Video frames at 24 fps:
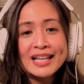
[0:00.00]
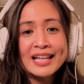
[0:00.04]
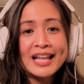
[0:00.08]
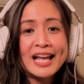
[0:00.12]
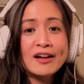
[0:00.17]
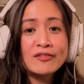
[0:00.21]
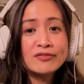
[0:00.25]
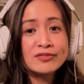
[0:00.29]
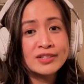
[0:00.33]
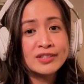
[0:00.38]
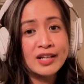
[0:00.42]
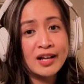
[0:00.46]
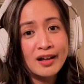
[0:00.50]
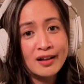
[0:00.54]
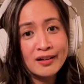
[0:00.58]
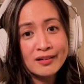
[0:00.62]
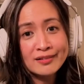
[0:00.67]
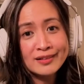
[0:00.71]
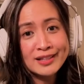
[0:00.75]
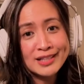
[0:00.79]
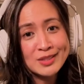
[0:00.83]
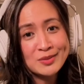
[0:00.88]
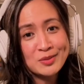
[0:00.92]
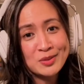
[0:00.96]
Afdhel,
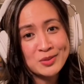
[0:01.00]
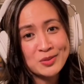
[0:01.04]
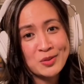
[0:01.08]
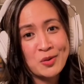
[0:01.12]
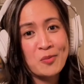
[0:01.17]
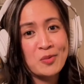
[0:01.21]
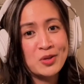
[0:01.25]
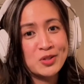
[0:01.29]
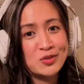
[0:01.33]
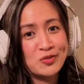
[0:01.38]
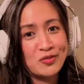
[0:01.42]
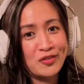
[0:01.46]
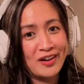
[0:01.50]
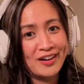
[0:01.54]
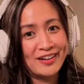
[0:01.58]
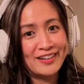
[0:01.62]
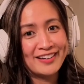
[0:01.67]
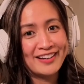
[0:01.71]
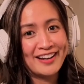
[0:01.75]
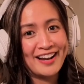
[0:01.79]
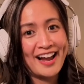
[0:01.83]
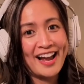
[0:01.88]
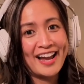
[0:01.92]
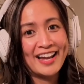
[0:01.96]
this was so much fun.
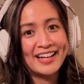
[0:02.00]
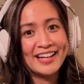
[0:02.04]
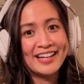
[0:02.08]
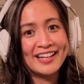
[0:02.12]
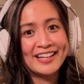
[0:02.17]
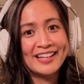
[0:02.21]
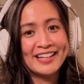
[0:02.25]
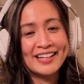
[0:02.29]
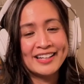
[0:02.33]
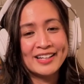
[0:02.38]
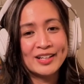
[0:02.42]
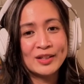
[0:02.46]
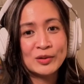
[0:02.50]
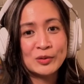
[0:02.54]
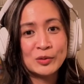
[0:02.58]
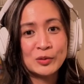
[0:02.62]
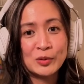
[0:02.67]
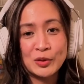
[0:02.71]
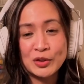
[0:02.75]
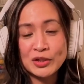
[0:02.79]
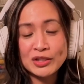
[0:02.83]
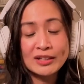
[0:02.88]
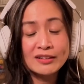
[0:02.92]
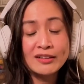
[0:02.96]
I
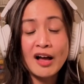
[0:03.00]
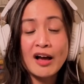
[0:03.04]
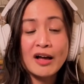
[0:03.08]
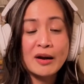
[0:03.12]
learned a lot